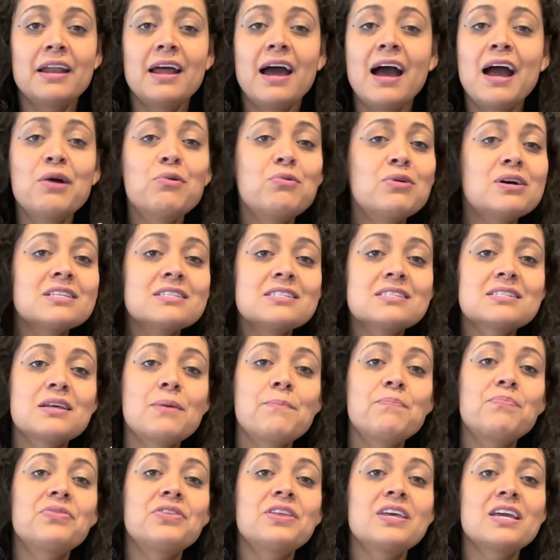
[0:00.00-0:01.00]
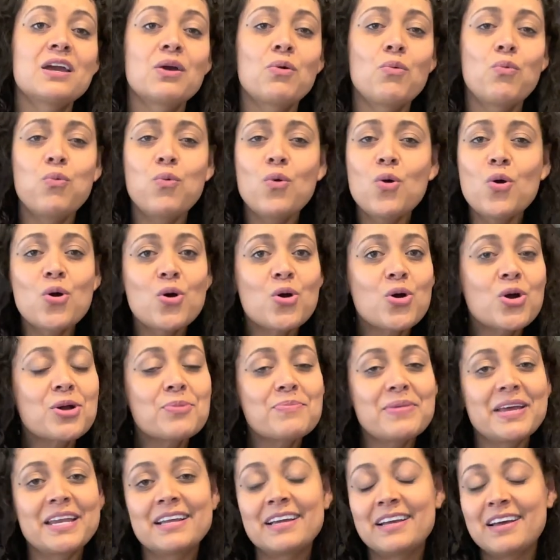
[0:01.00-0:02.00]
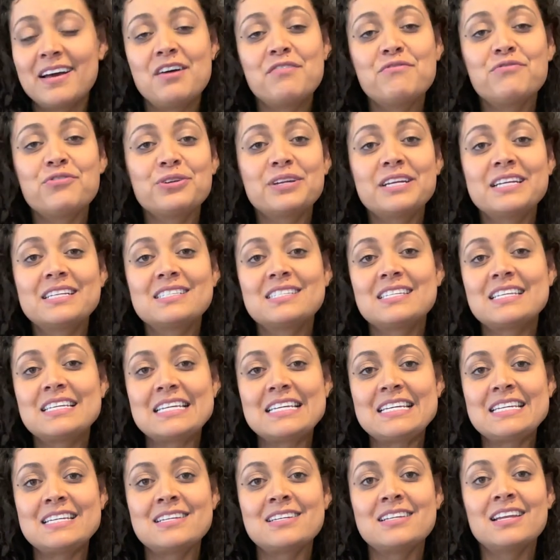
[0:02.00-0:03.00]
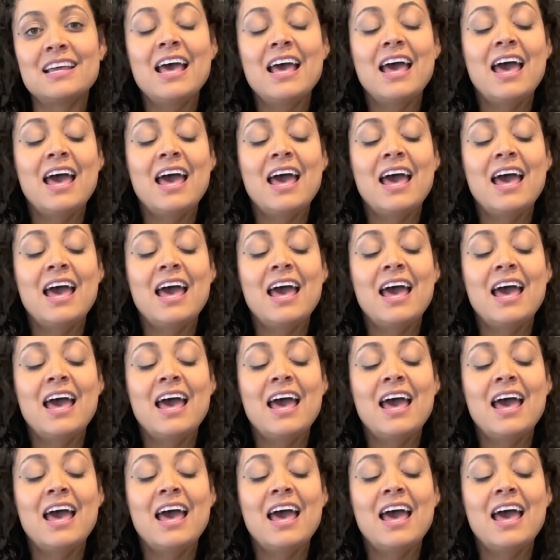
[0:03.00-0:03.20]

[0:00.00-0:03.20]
I want something warm and comforting to eat.